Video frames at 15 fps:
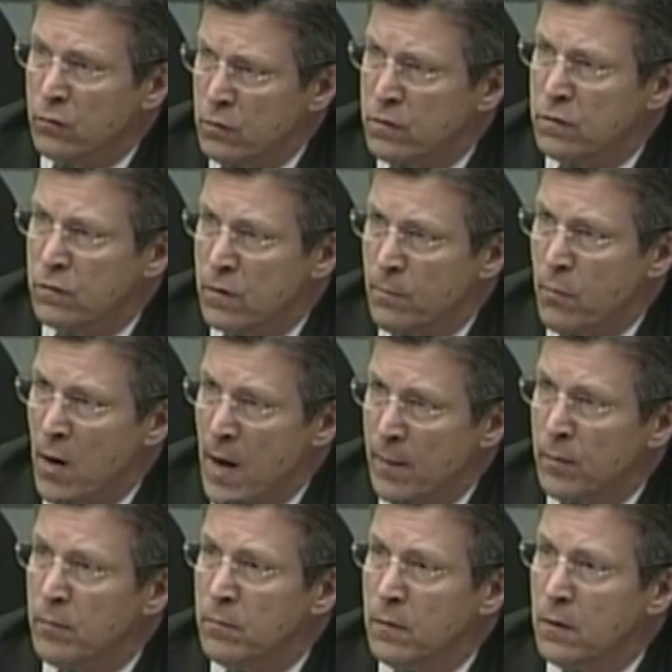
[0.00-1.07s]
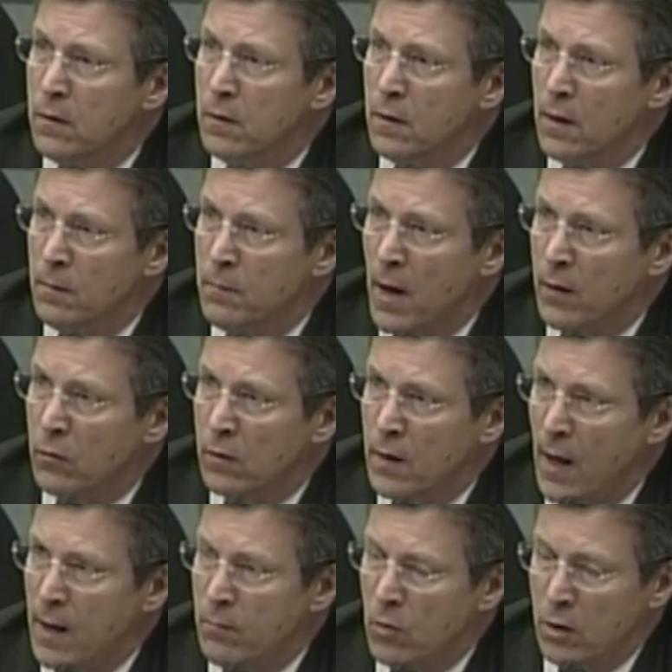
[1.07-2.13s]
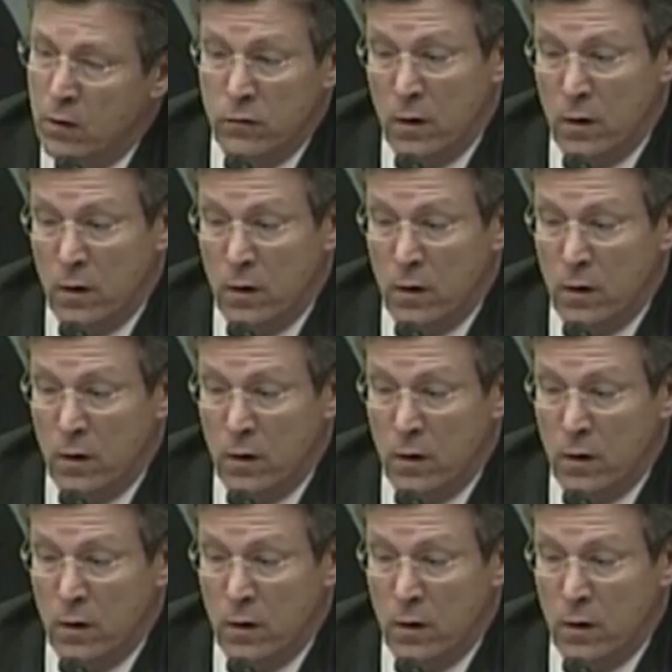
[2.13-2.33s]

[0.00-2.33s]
which is the problem in microcap markets.